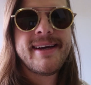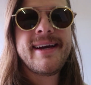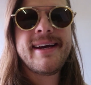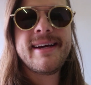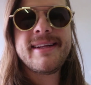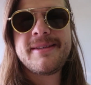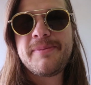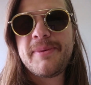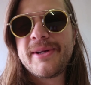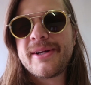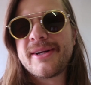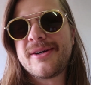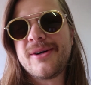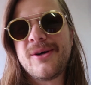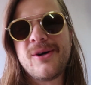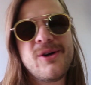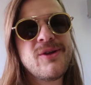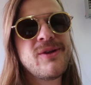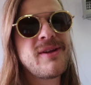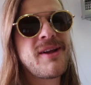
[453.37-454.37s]
It's been a
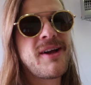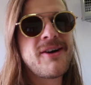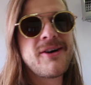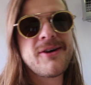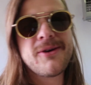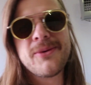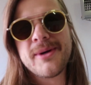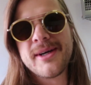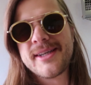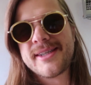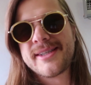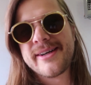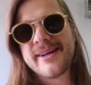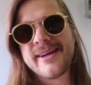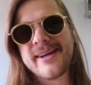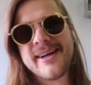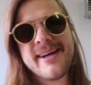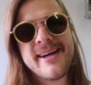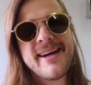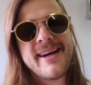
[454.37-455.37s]
cold, long
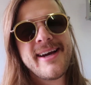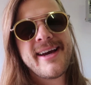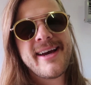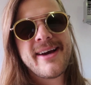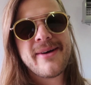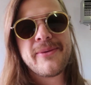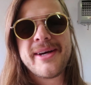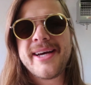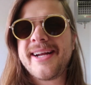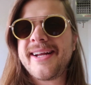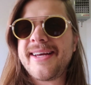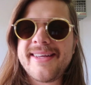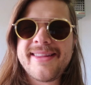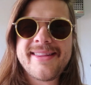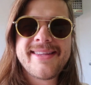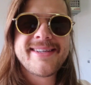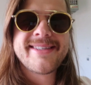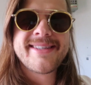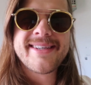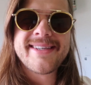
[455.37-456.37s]
winter, and we gotta
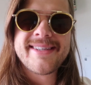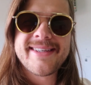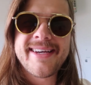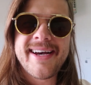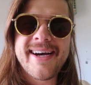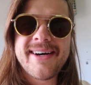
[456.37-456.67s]
get these things